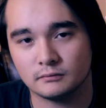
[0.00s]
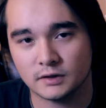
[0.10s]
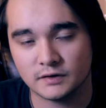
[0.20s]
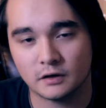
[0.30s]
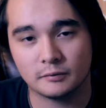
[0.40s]
and
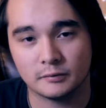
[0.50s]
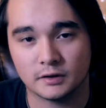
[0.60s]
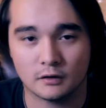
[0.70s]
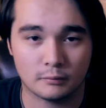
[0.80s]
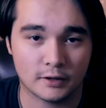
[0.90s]
that's helping
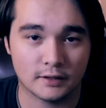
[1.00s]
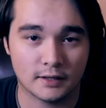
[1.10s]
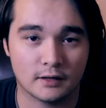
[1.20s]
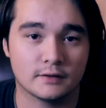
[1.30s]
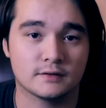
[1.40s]
me cope right
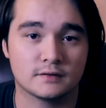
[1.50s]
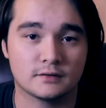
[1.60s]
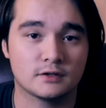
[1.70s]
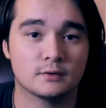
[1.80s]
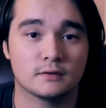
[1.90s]
now, is
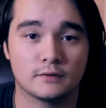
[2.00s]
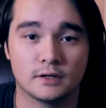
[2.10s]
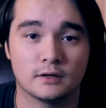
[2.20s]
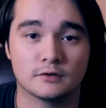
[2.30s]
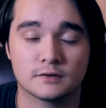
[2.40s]
doing
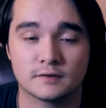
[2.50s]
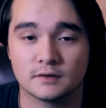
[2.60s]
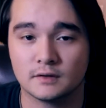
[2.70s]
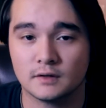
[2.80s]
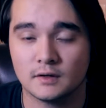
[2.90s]
videos.
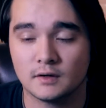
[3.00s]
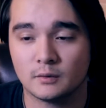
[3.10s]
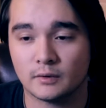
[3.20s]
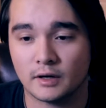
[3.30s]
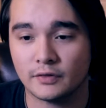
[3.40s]

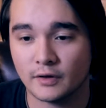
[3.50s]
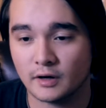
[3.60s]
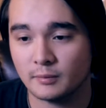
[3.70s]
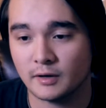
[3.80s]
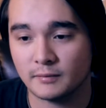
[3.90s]
When I
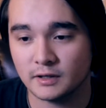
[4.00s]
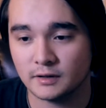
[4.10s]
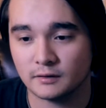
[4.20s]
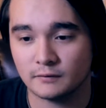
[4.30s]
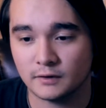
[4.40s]
thought about
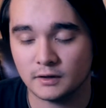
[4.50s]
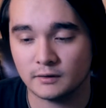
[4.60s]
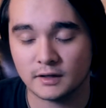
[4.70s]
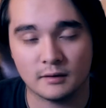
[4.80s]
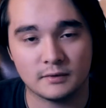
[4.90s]
making a
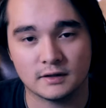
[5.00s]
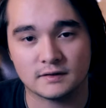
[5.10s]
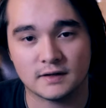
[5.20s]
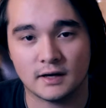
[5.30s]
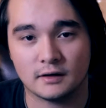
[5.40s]
video, it got me
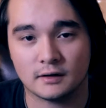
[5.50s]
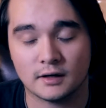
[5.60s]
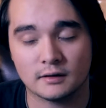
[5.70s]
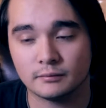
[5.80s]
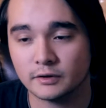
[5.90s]
excited, and
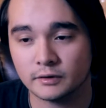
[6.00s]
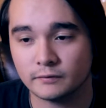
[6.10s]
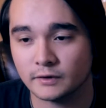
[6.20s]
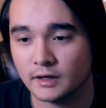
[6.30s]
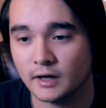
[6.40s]
I
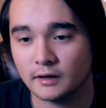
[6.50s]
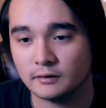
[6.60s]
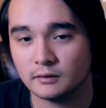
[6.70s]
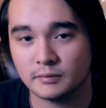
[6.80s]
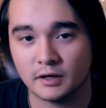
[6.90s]
completely
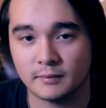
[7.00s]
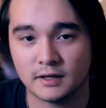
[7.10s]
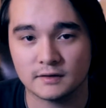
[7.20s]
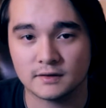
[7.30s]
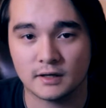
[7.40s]
forgot about
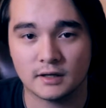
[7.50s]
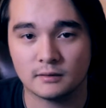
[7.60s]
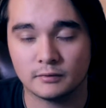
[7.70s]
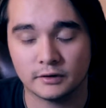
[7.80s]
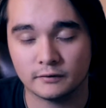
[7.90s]
my anxiety.
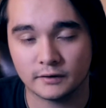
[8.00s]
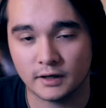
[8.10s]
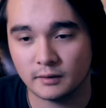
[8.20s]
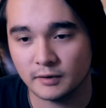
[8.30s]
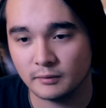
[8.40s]
I completely
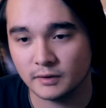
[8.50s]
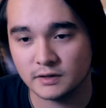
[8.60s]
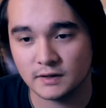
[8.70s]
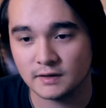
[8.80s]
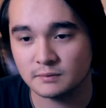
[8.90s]
forgot about my
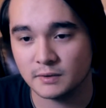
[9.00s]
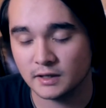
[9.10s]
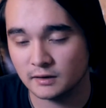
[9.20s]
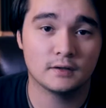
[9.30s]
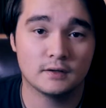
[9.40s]
chest
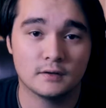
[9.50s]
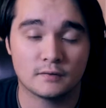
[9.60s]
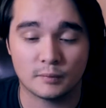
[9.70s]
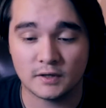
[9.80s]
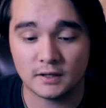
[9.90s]
pain.
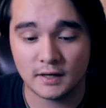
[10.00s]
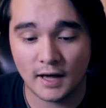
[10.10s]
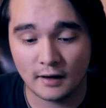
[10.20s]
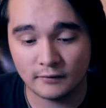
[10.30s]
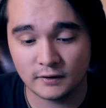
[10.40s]
For me,
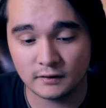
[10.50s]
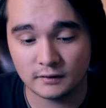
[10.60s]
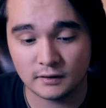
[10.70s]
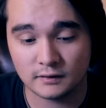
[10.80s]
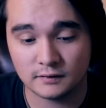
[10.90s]

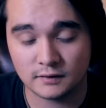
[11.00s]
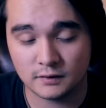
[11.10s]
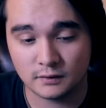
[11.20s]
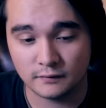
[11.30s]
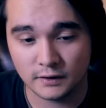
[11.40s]
having
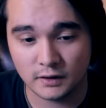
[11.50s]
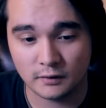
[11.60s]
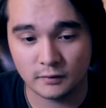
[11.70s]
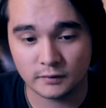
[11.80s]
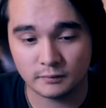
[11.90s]
to do a
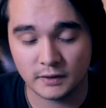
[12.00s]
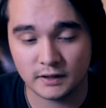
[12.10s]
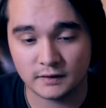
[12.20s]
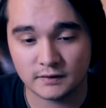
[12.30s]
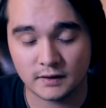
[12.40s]
video
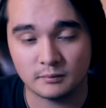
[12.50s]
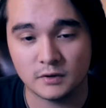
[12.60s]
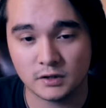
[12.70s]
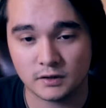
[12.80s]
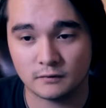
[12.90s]
makes a
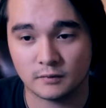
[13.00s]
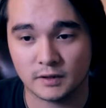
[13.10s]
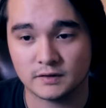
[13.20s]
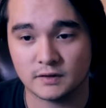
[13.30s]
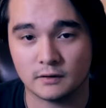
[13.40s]
mission for
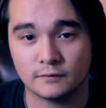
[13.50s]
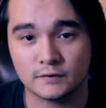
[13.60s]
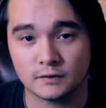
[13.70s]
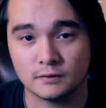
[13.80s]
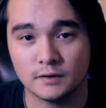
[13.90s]
myself
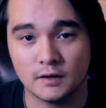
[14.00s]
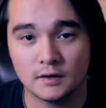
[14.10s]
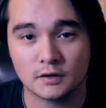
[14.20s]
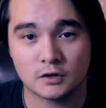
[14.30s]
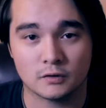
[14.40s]
to
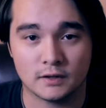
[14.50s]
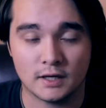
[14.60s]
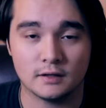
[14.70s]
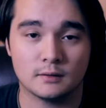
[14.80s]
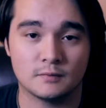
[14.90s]

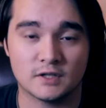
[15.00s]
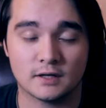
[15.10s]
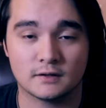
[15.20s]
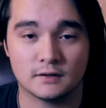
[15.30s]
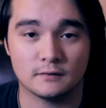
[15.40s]
create an
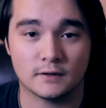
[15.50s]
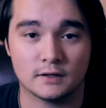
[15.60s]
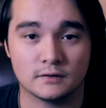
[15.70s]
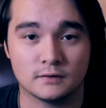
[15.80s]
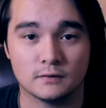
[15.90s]
objective
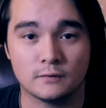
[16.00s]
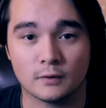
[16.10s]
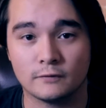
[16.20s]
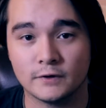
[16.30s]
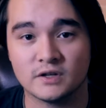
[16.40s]
and to
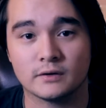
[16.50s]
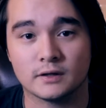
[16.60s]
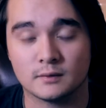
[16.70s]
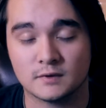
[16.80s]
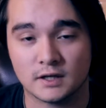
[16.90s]
fulfill
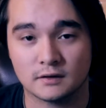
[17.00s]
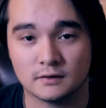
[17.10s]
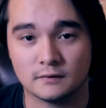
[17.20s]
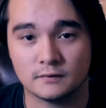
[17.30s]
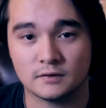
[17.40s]
an
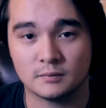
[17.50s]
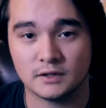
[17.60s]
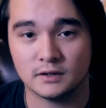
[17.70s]
objective, to